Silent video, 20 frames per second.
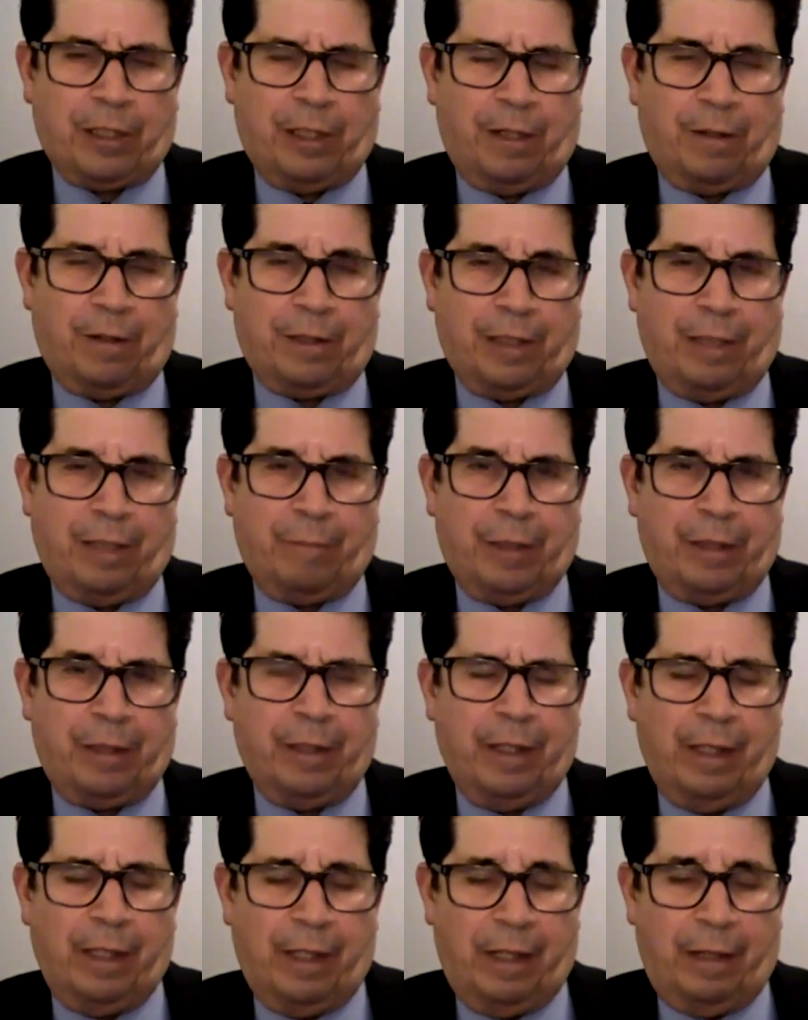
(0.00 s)
entertainment,
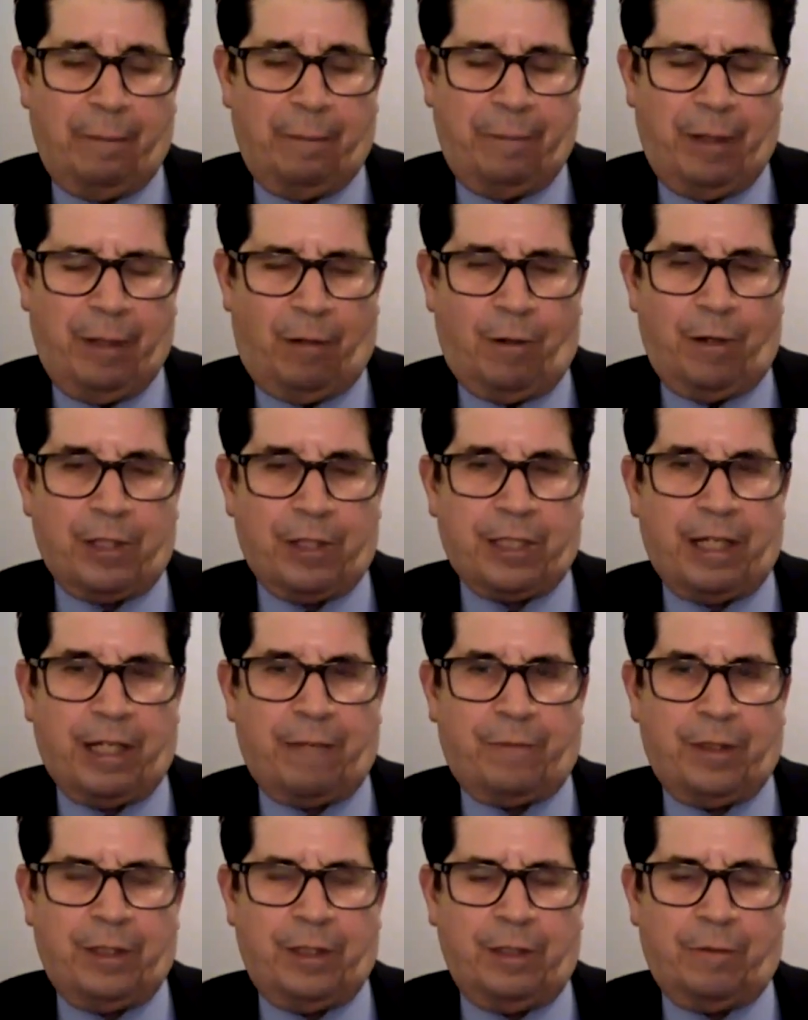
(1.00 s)
artists
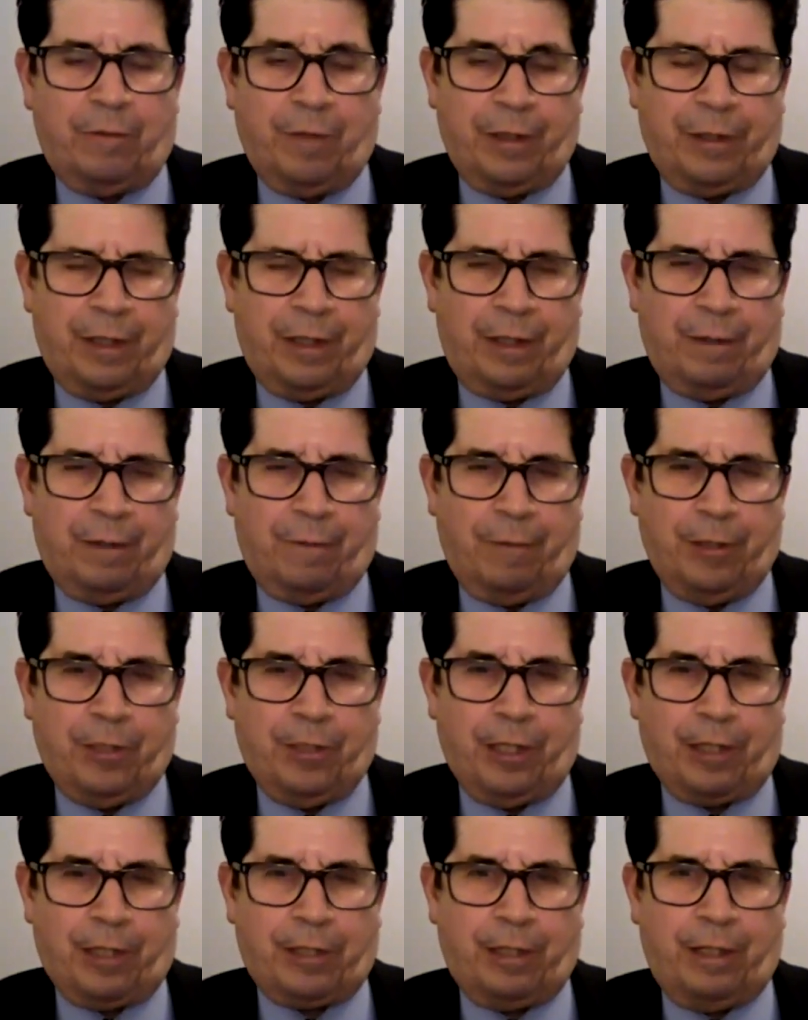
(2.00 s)
have to deal with
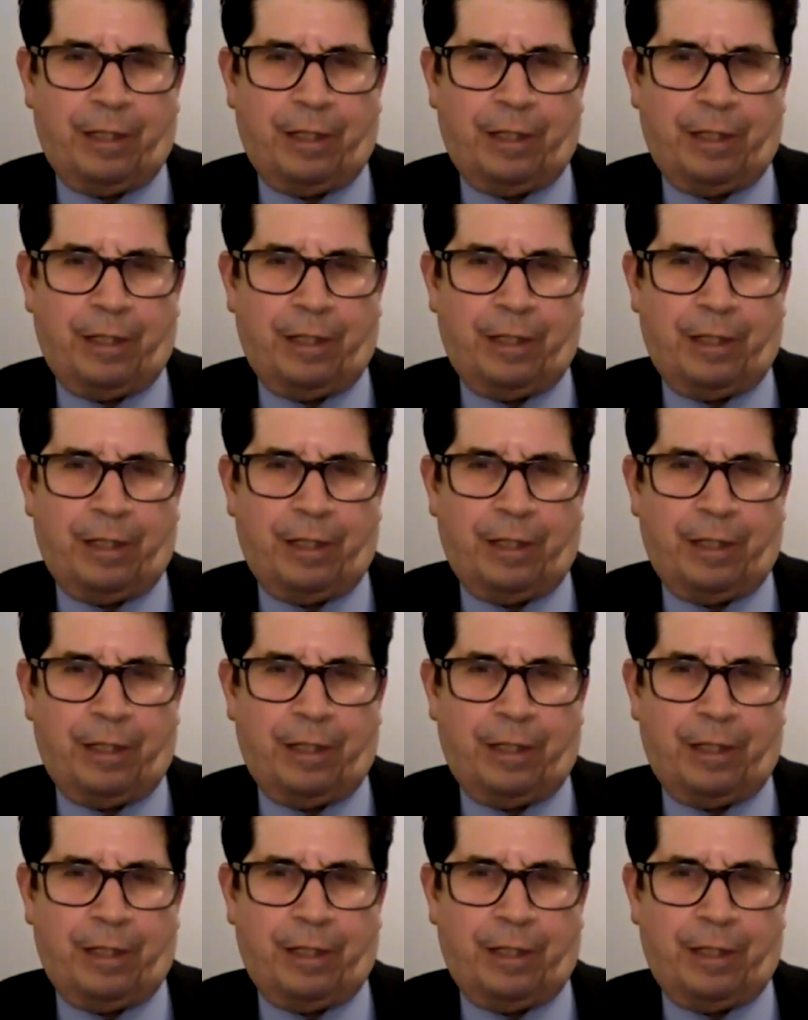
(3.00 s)
rejection.